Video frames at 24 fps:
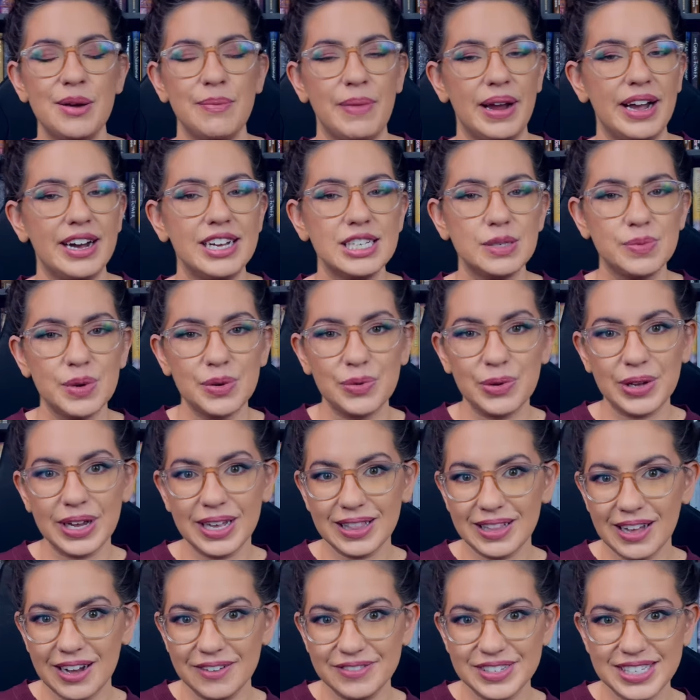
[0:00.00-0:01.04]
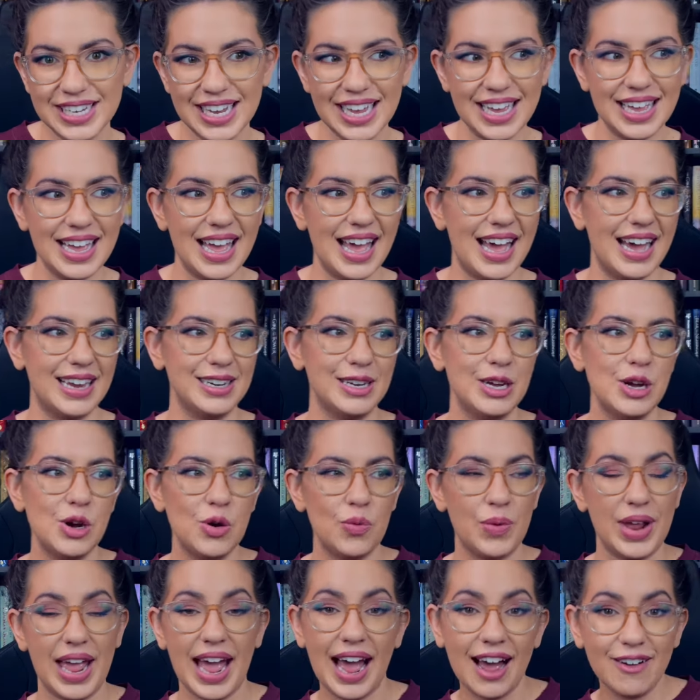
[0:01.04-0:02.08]
my husband really loves it. And
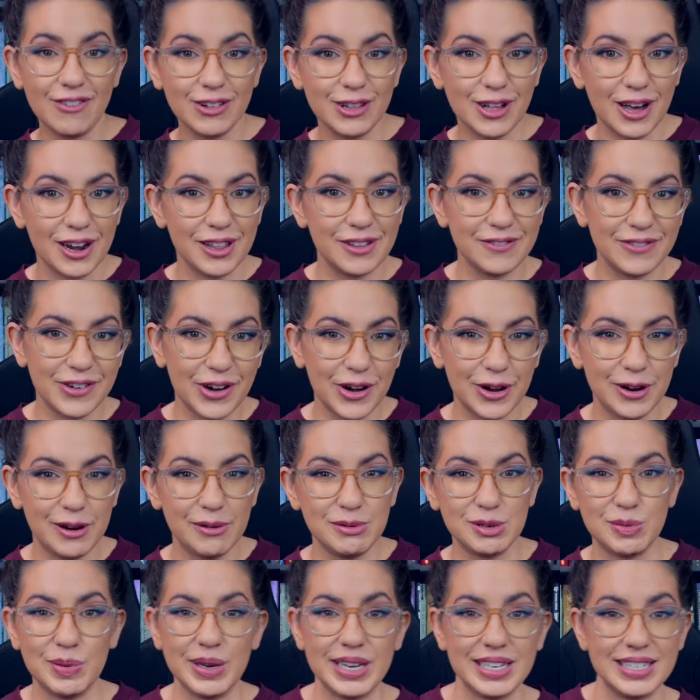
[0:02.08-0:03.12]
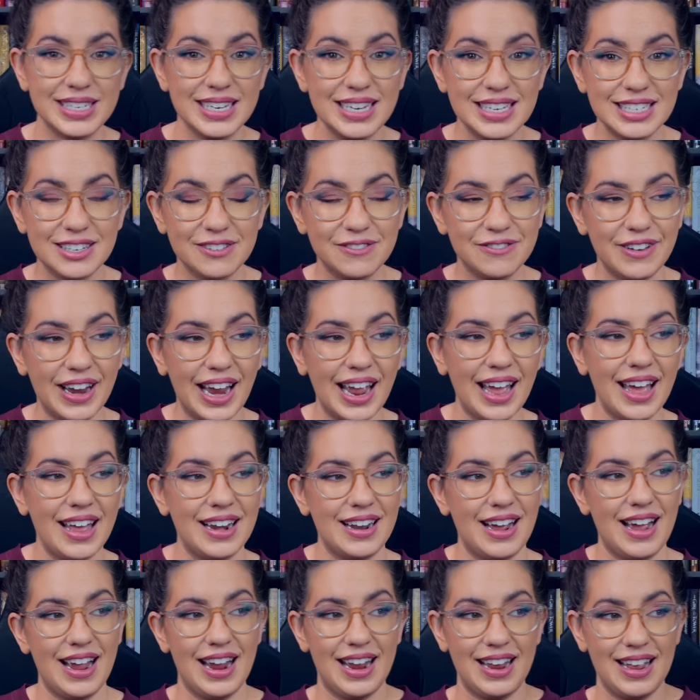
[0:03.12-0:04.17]
we have a lot of the volumes because he's a fan.
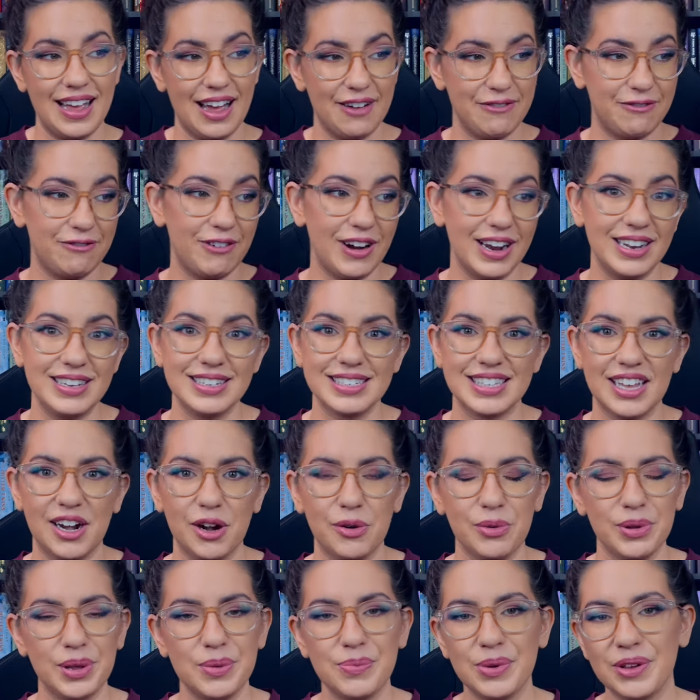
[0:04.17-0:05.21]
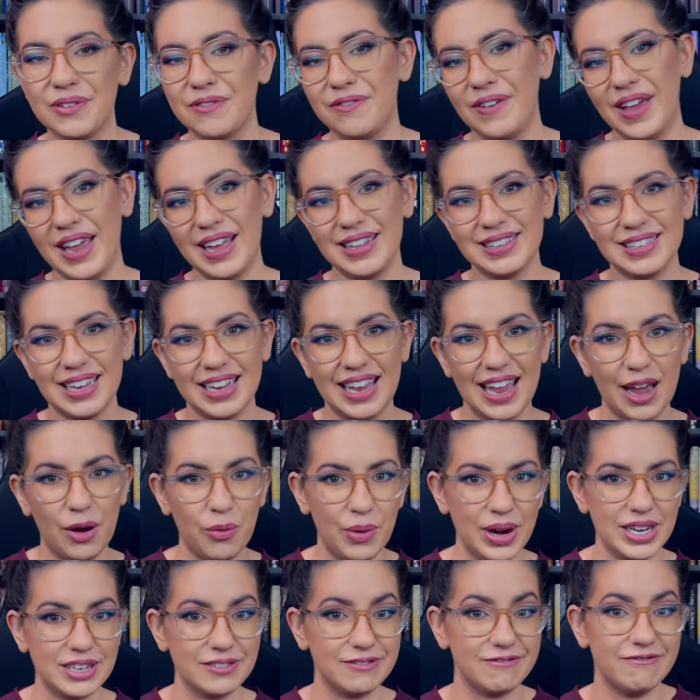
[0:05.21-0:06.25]
I have friends that are really big fans. I can't
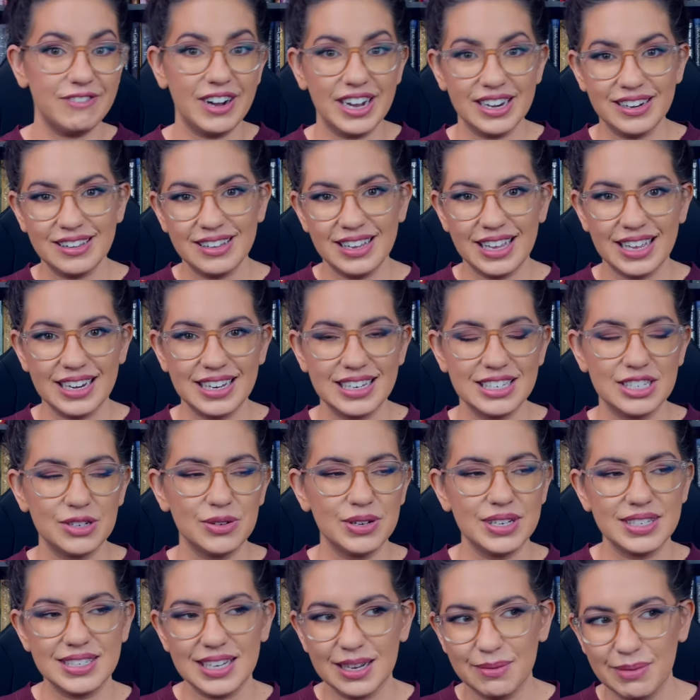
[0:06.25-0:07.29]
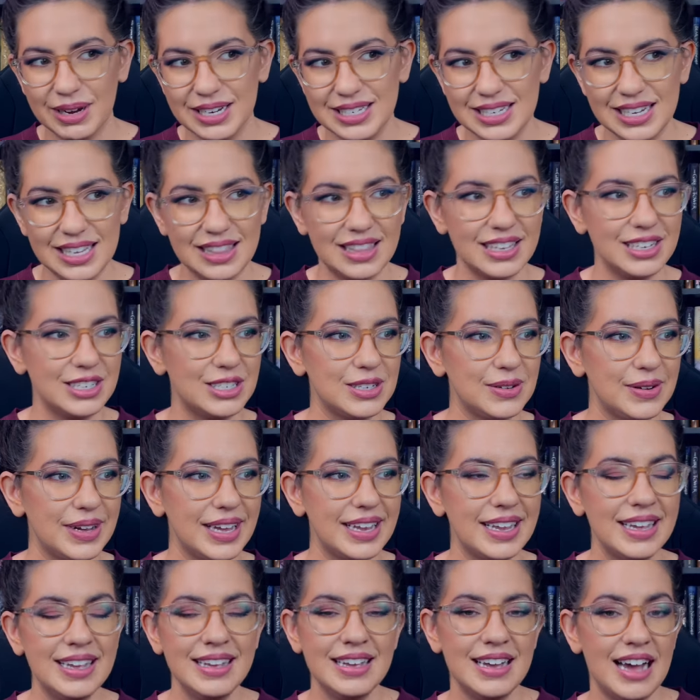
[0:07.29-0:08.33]
wait to finally get into it, dig my teeth into
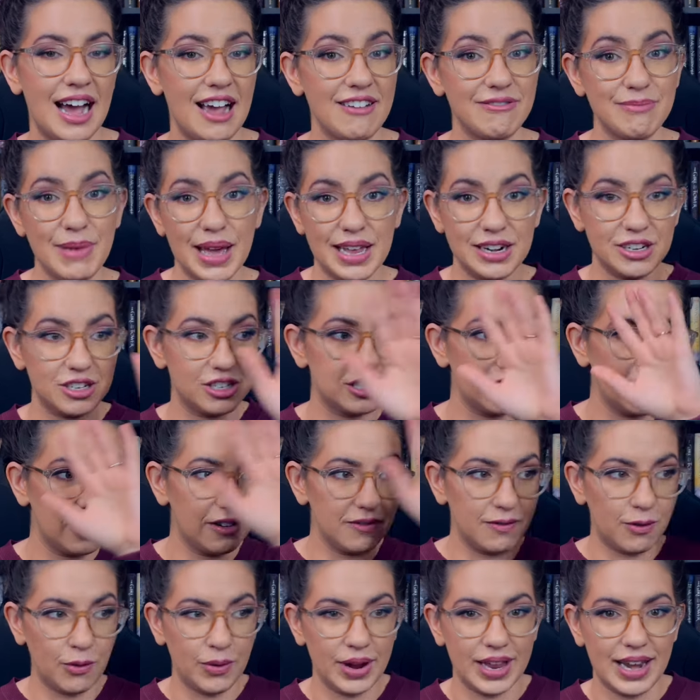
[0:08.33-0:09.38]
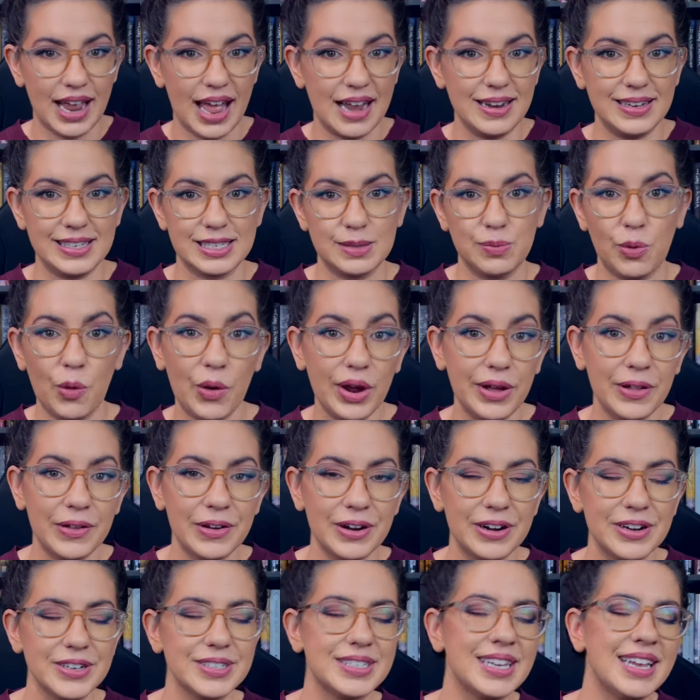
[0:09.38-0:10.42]
it. I've managed to avoid any
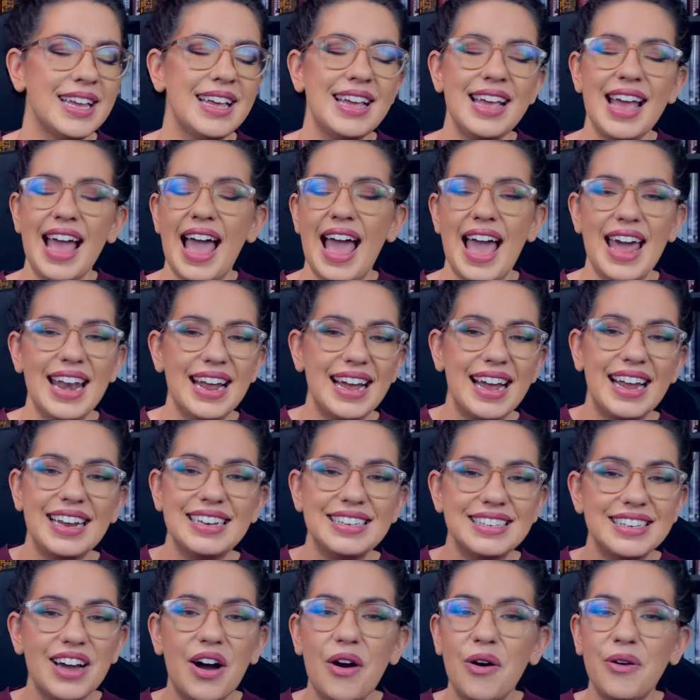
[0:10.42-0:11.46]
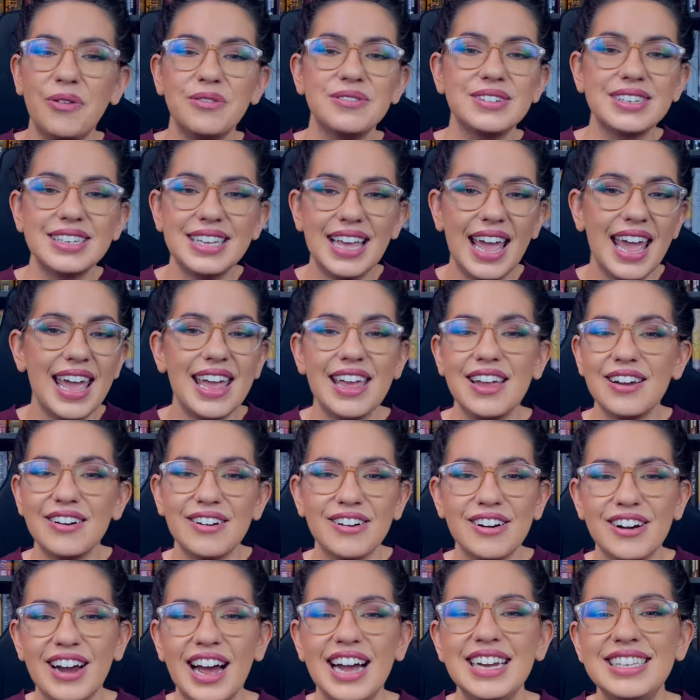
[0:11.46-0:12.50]
spoilers. And I don't
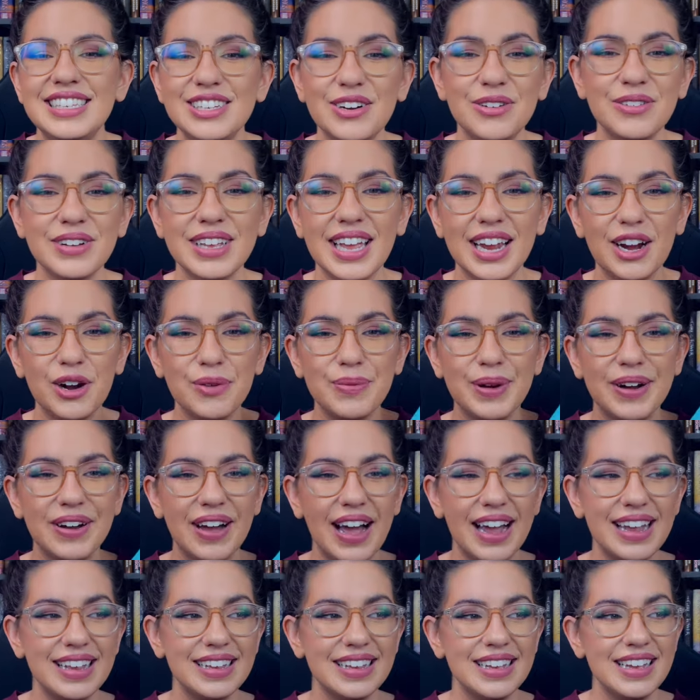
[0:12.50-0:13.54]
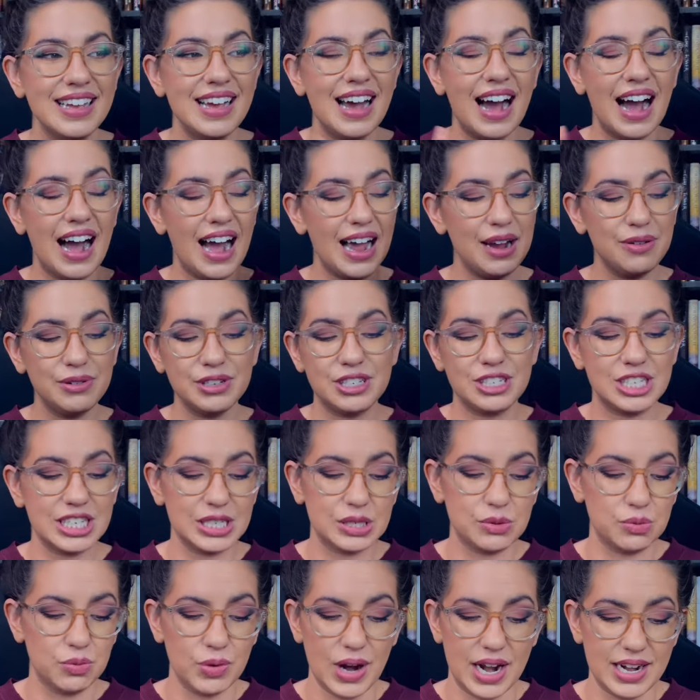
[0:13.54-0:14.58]
care. I don't care about it. I was
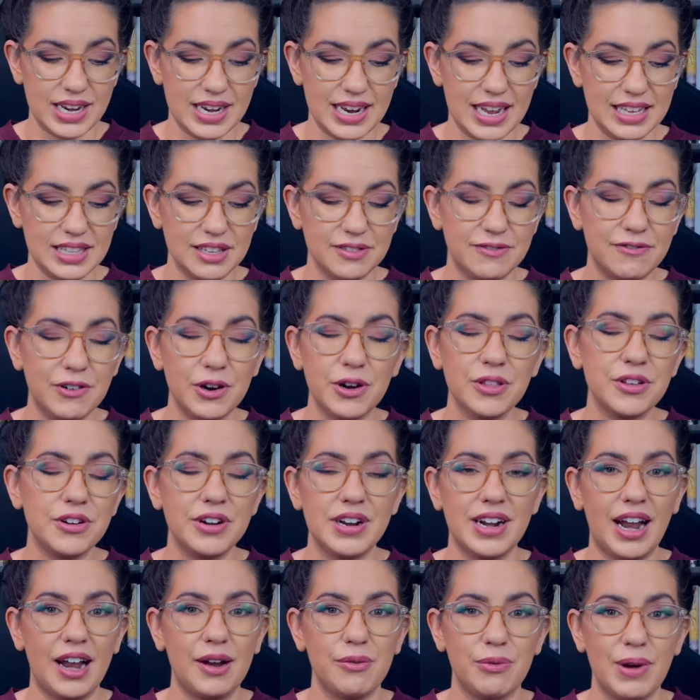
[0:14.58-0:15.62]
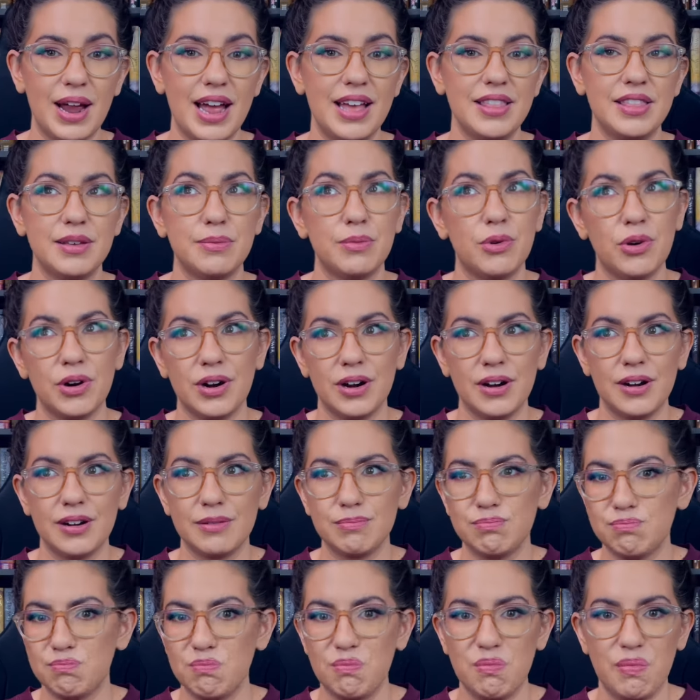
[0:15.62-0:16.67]
just ready. The further in I read, the
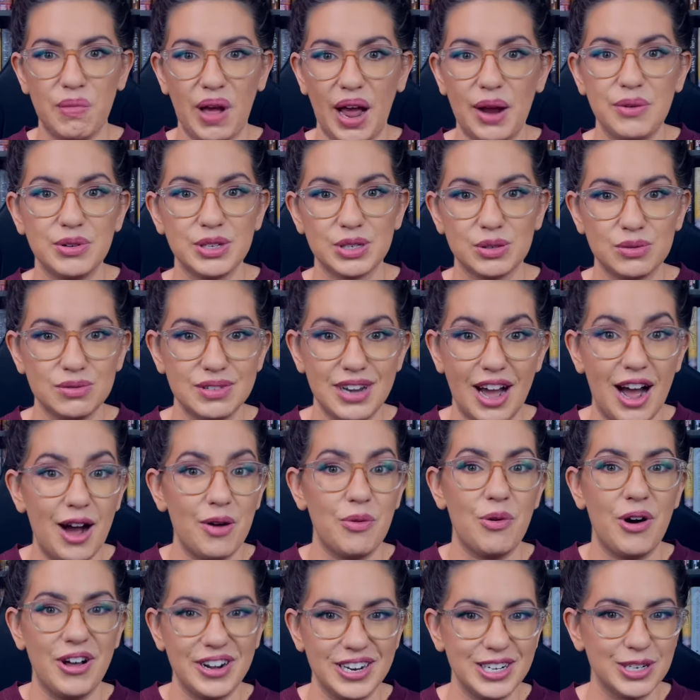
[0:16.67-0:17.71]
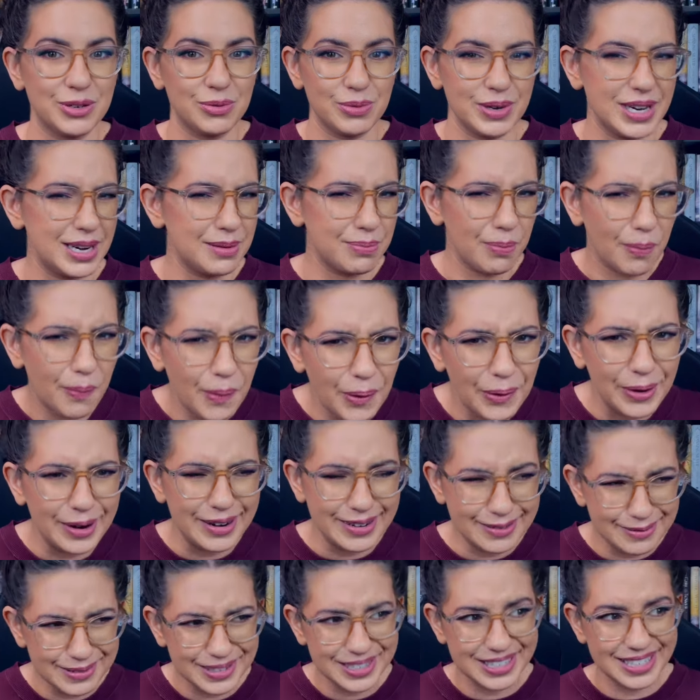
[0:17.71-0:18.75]
more I was not wanting to read more,
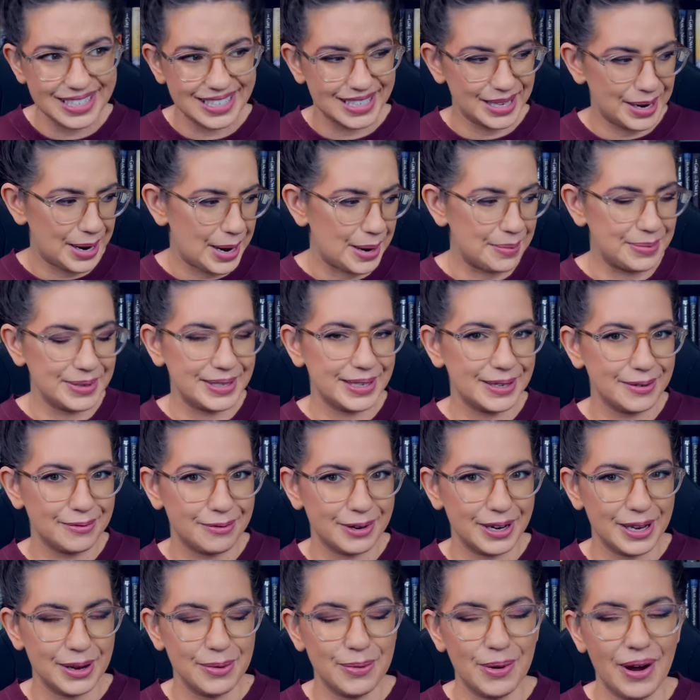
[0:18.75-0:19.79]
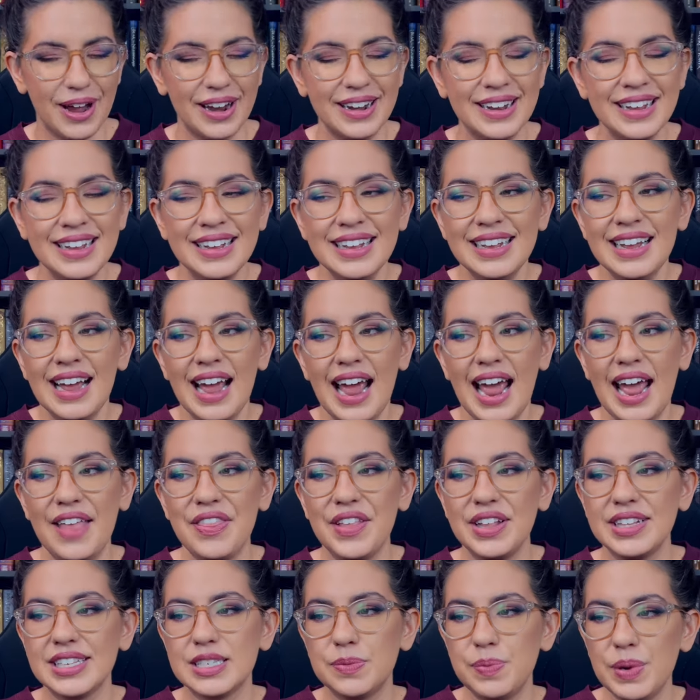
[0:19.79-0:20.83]
which is the opposite of what you want. And
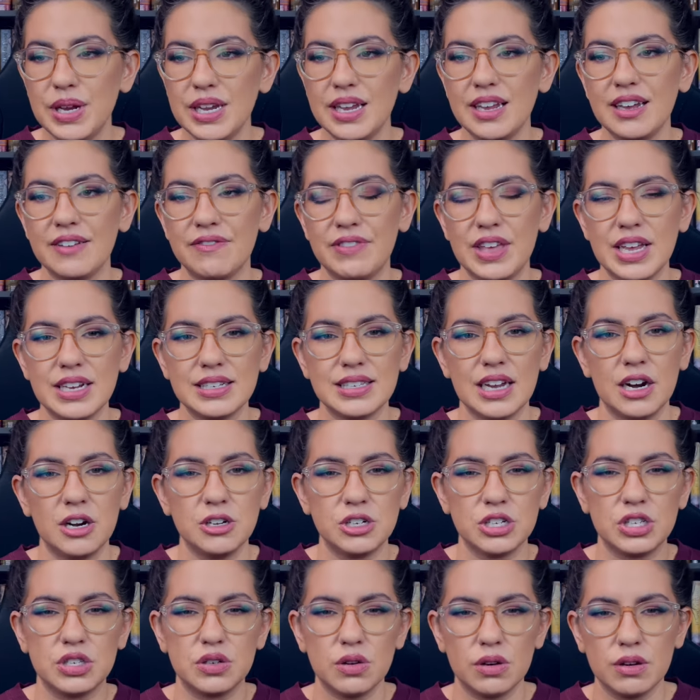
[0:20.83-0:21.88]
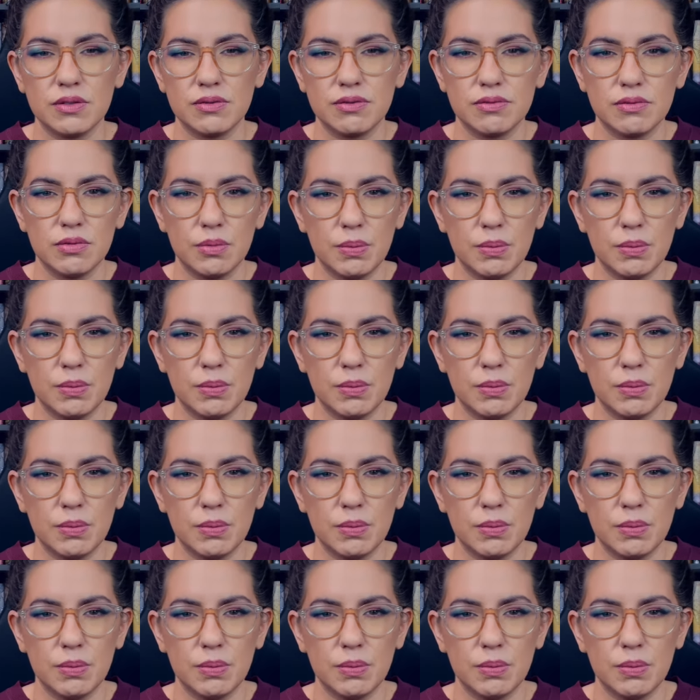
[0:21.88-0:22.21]
then speaking of things that are just sort of